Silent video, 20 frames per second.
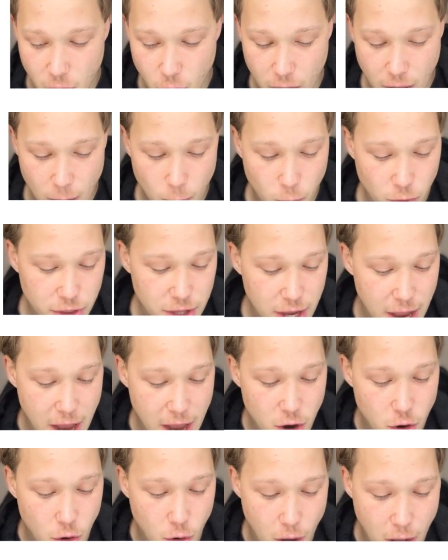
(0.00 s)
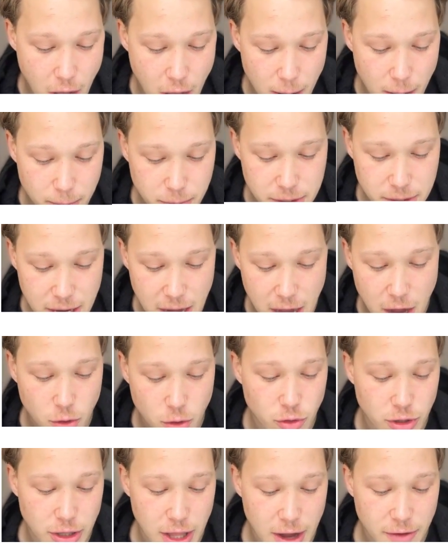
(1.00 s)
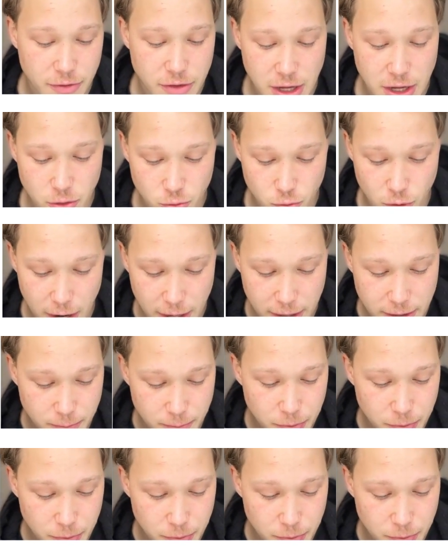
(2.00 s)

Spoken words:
with the arrow up, down, left, and right.